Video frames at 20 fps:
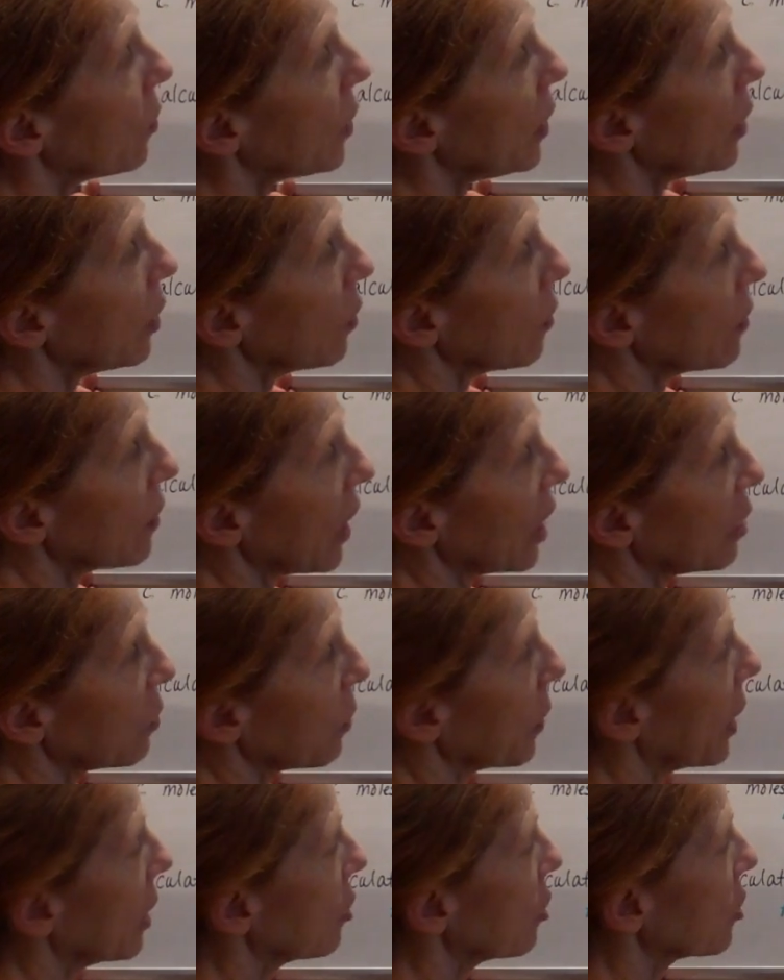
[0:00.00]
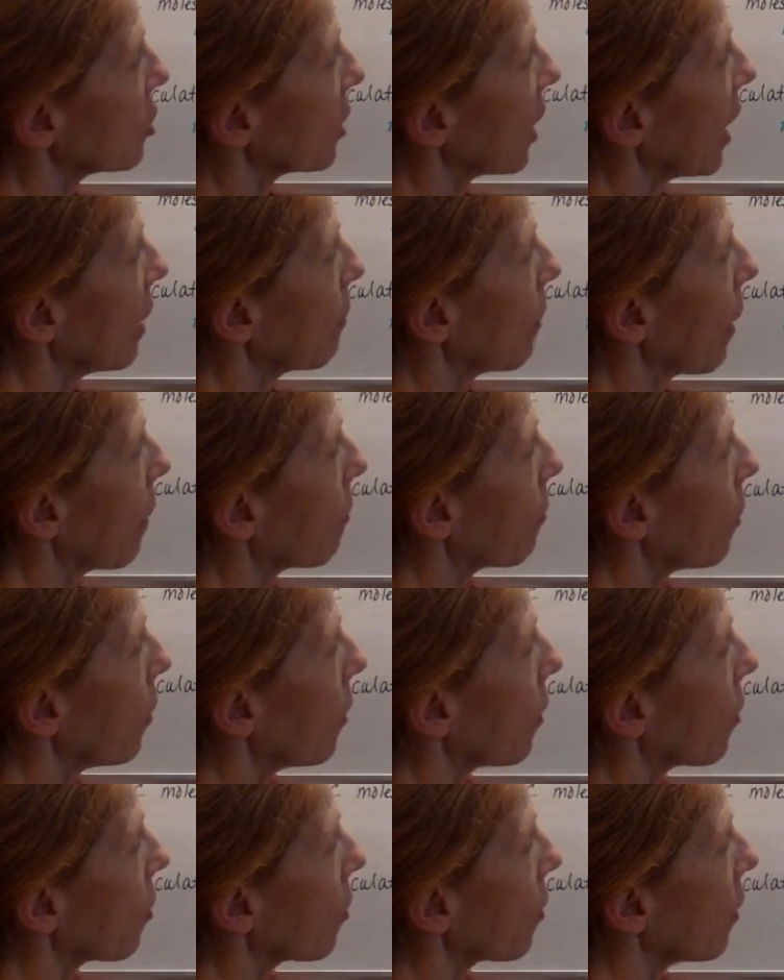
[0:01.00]
yield, that's what I just came up
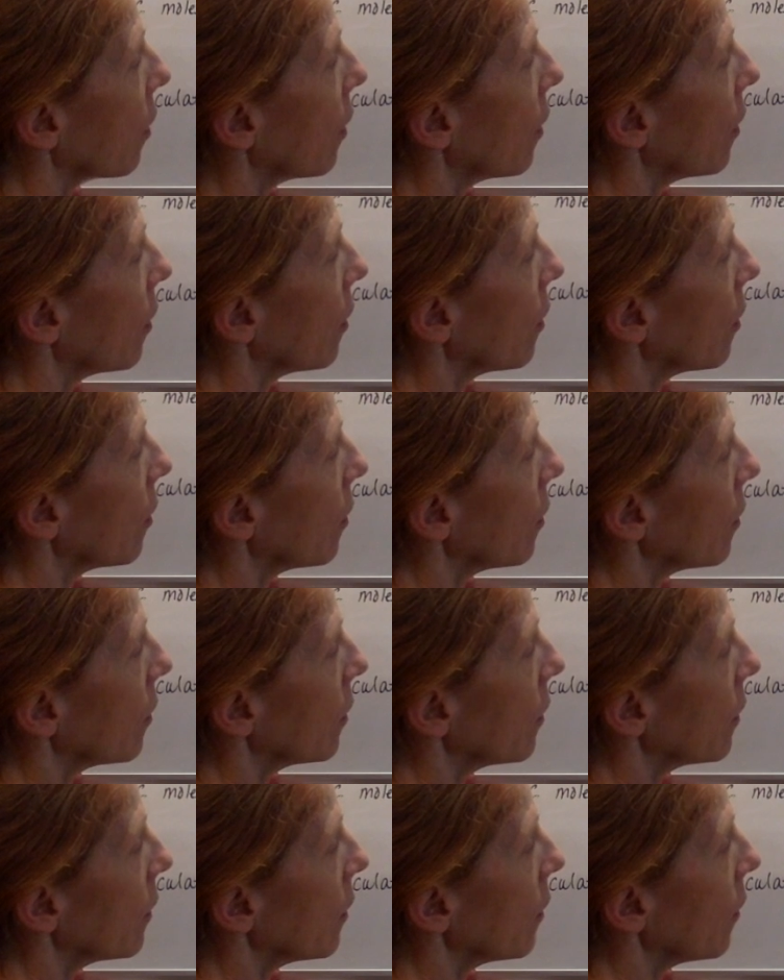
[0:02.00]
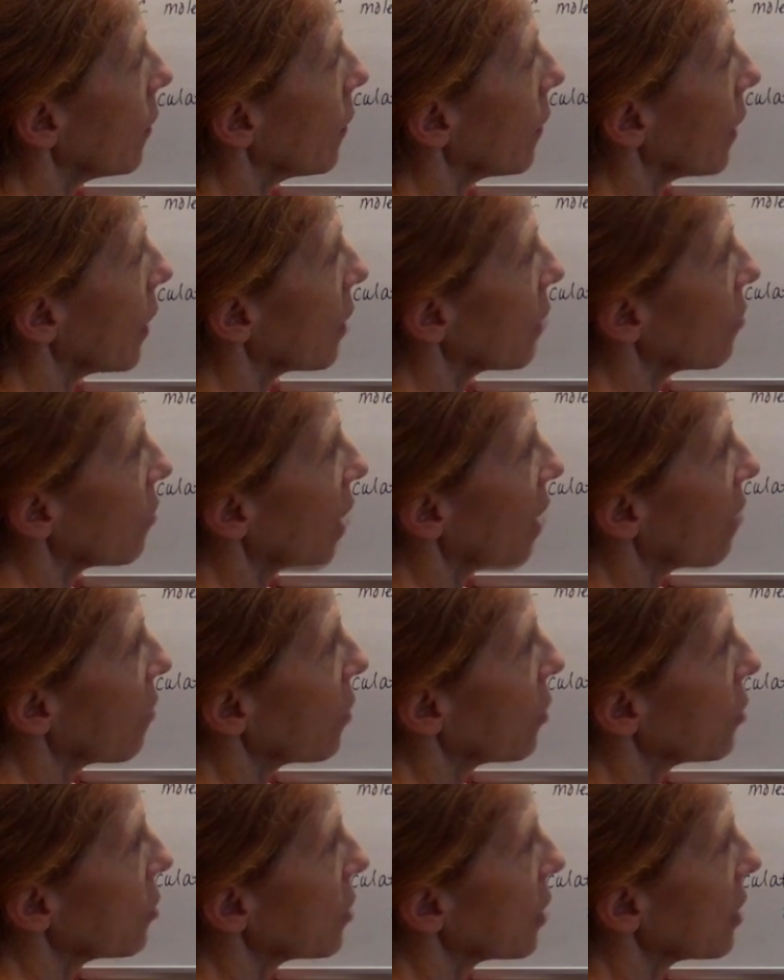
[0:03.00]
with. That's
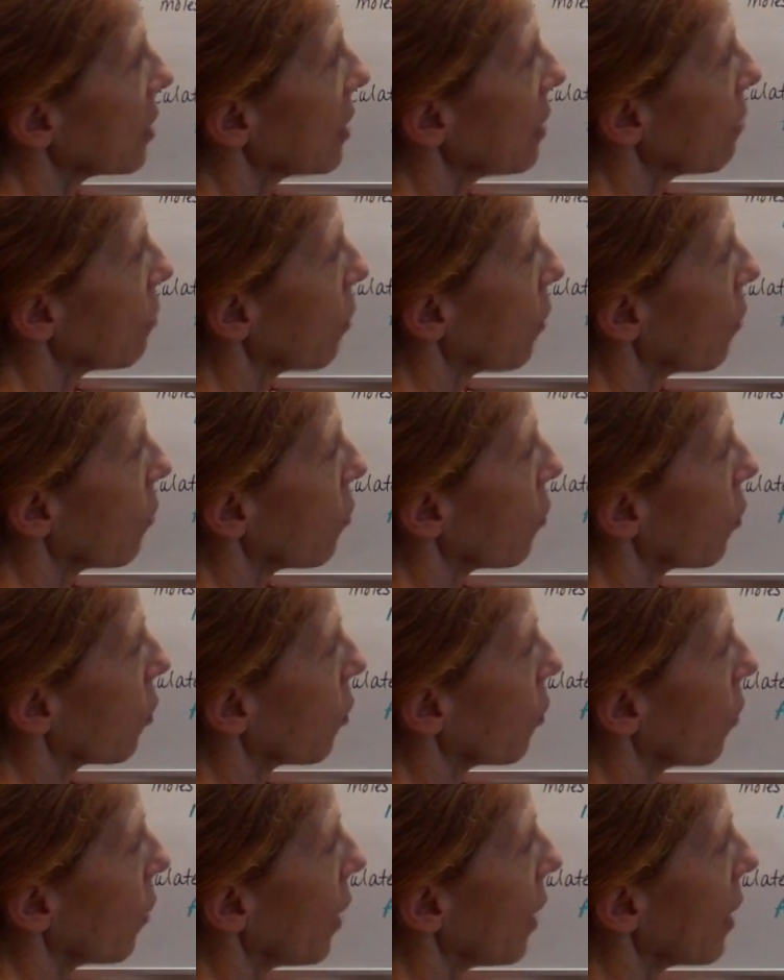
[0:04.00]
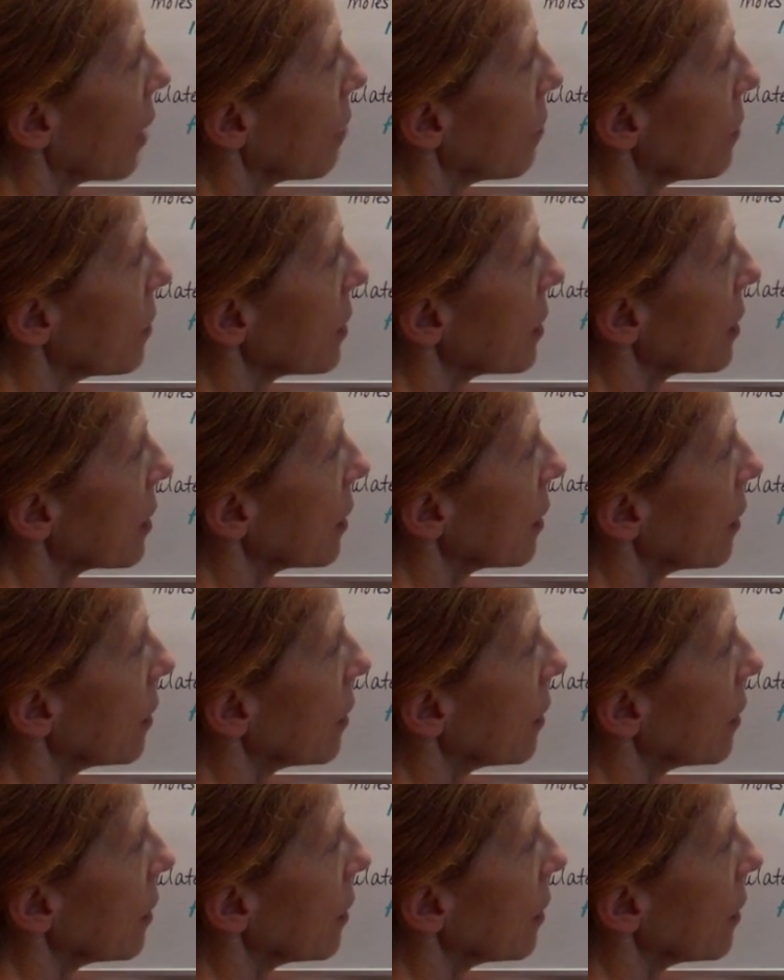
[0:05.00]
516.4 grams,